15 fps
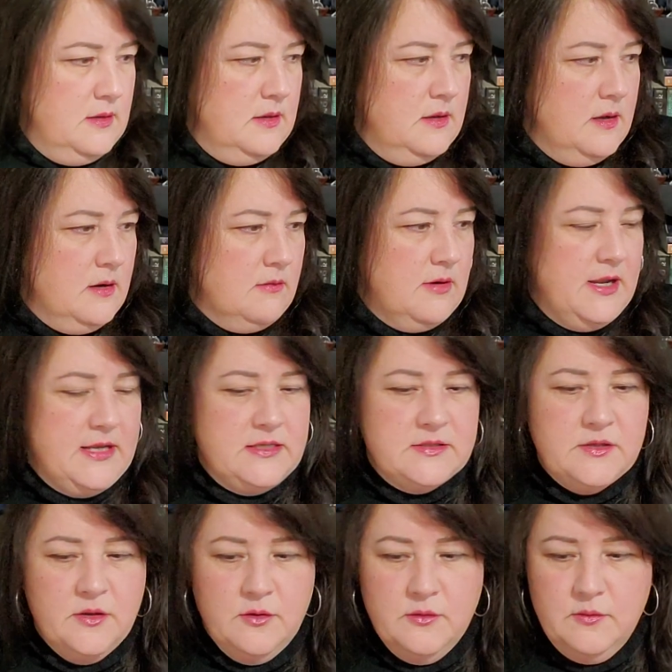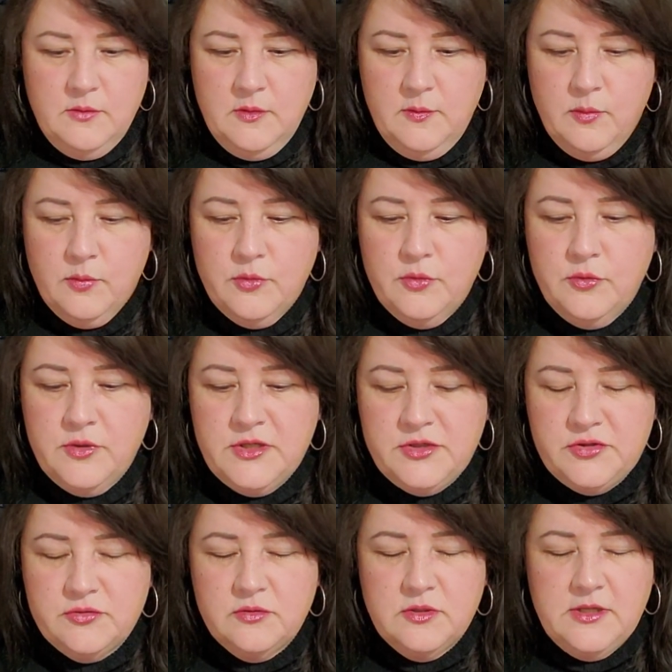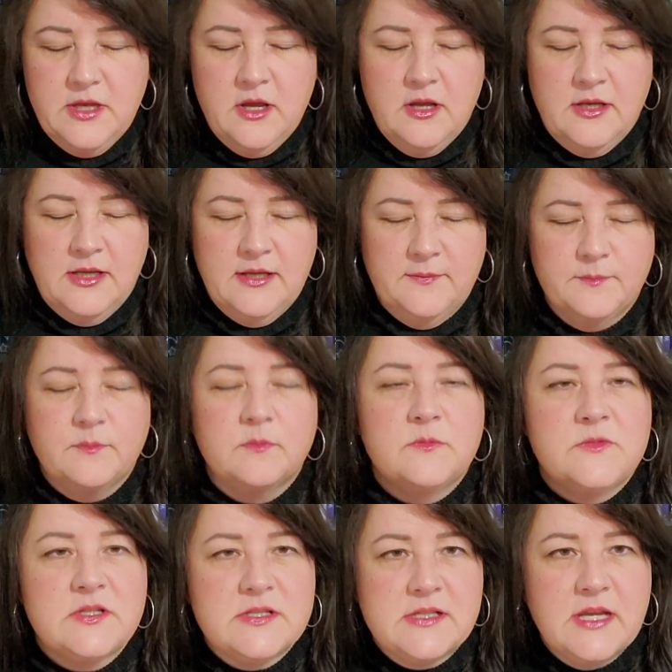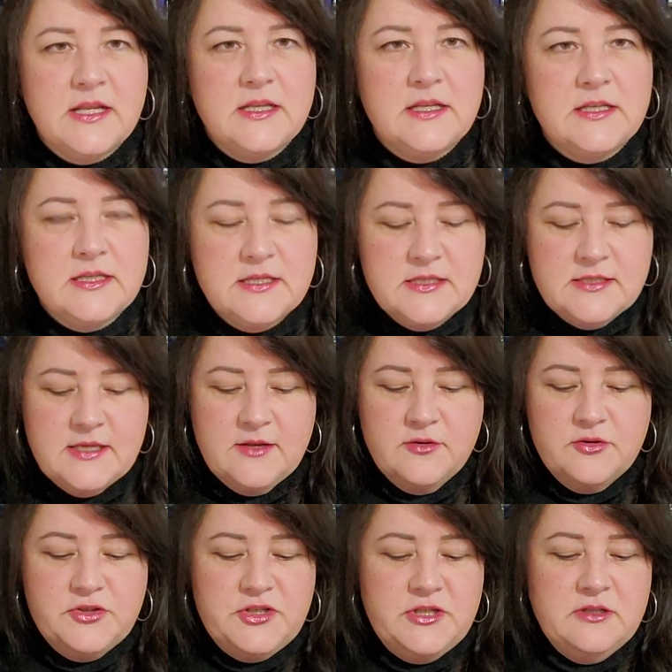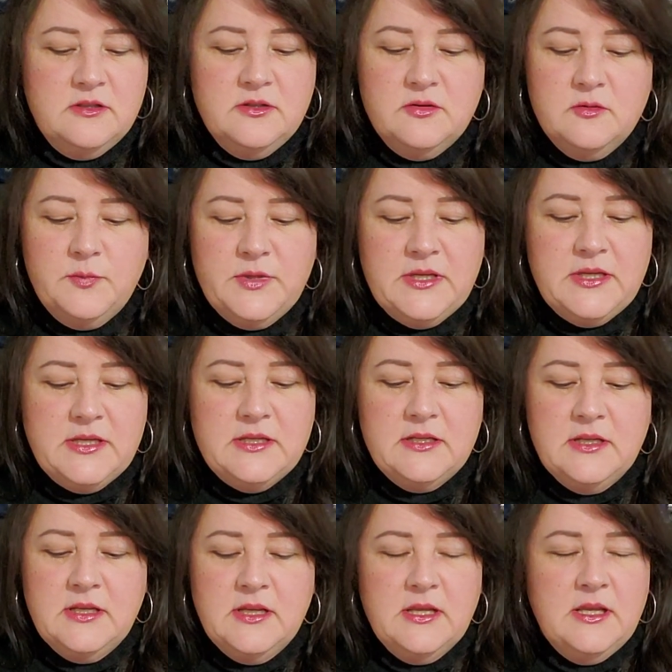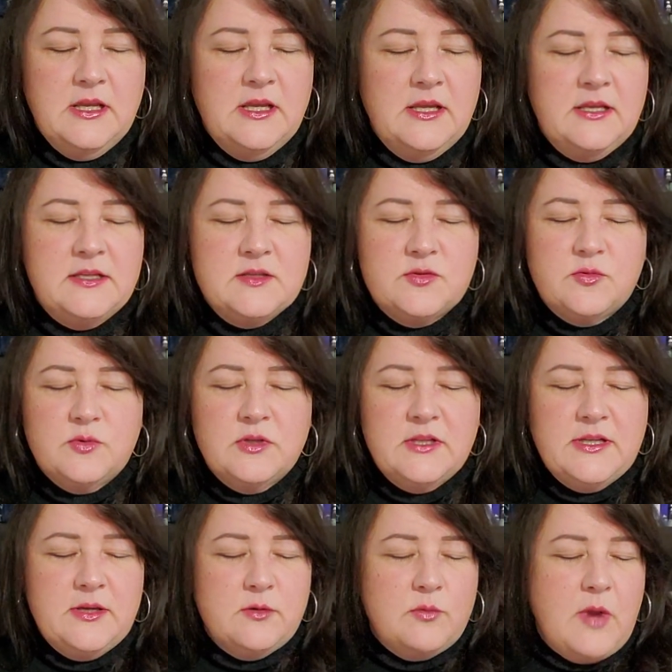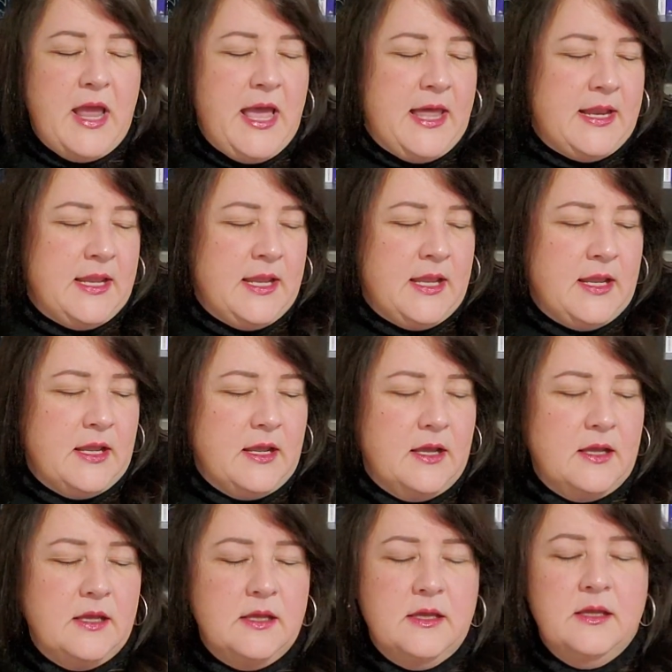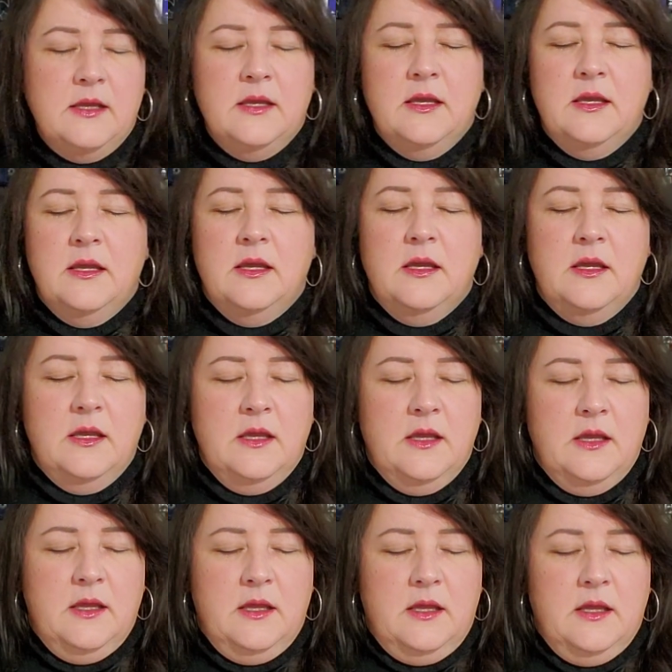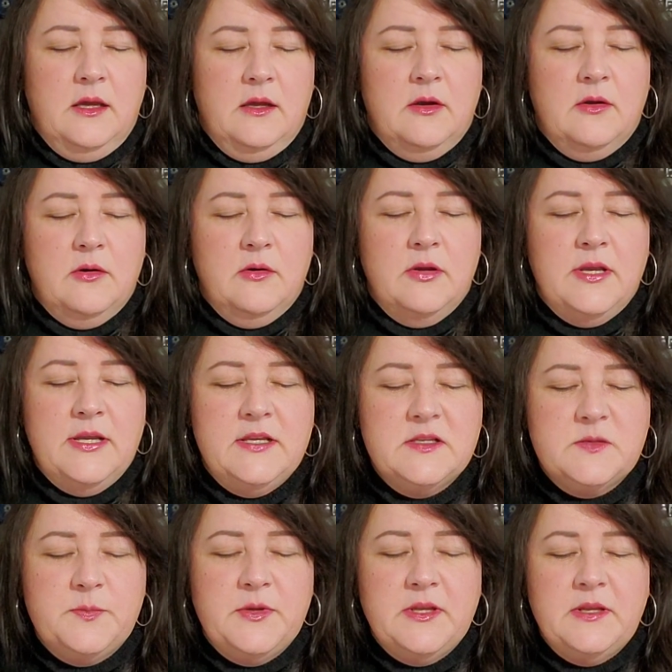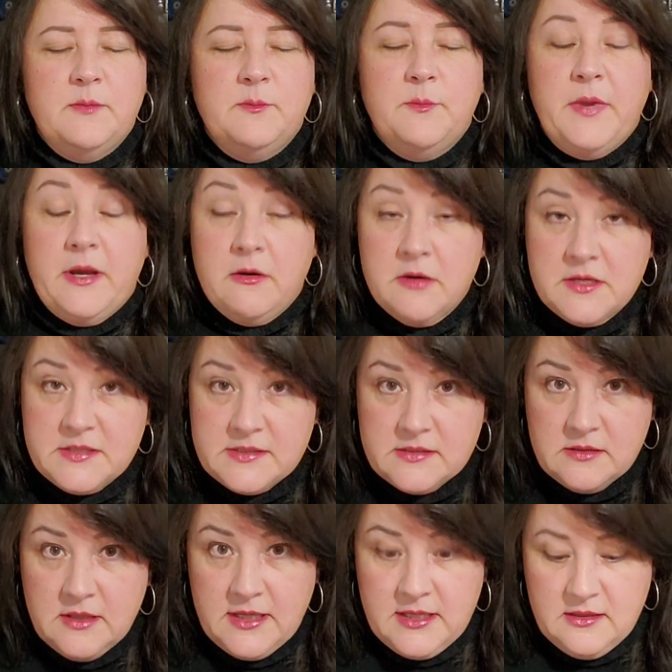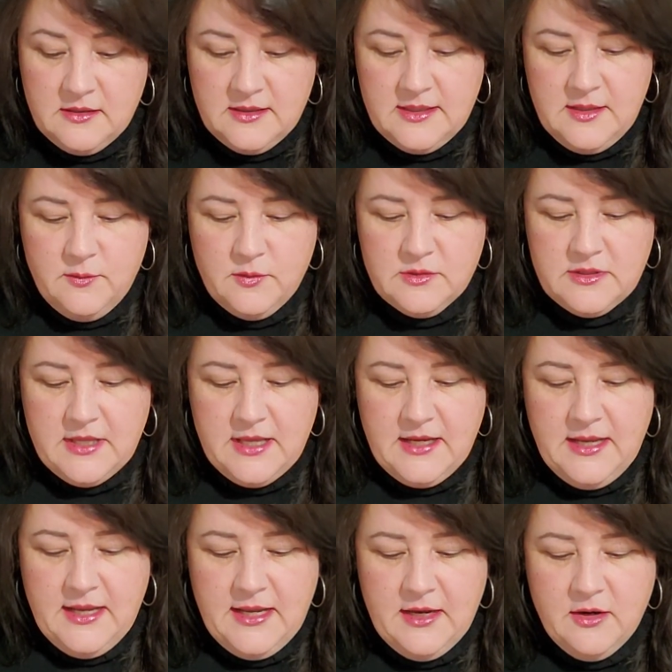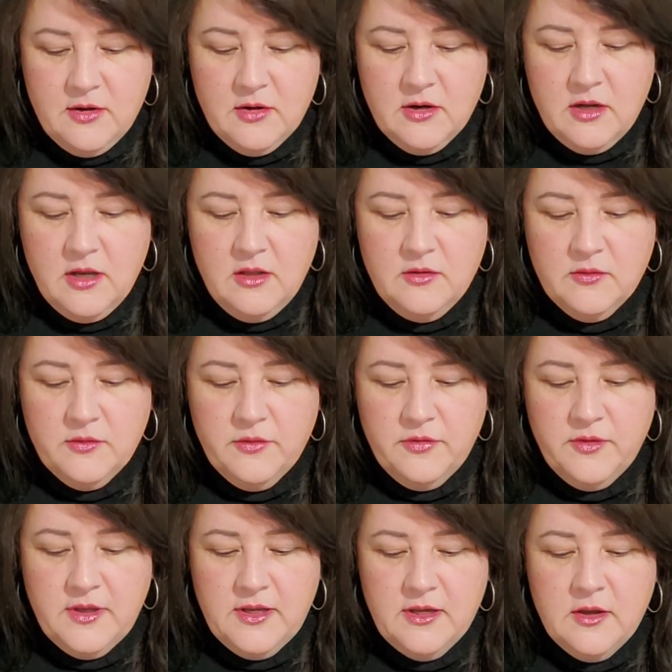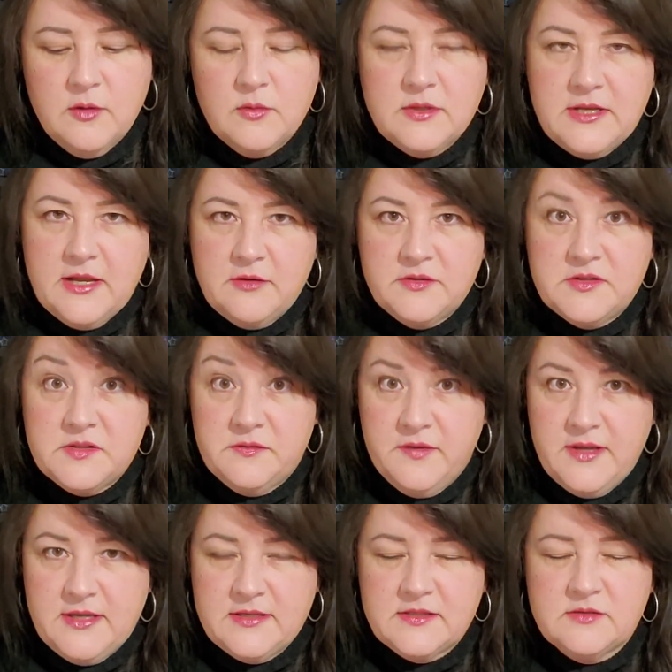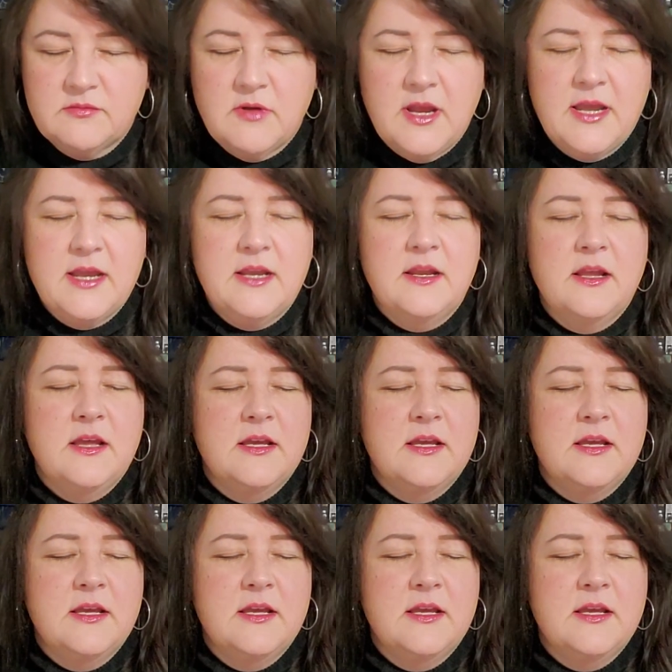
All right, so Rudy Giuliani. Just getting in his energy a little bit. He's really erratic. Oh, he's been embarrassed lately with that hair color thing going down his face, right?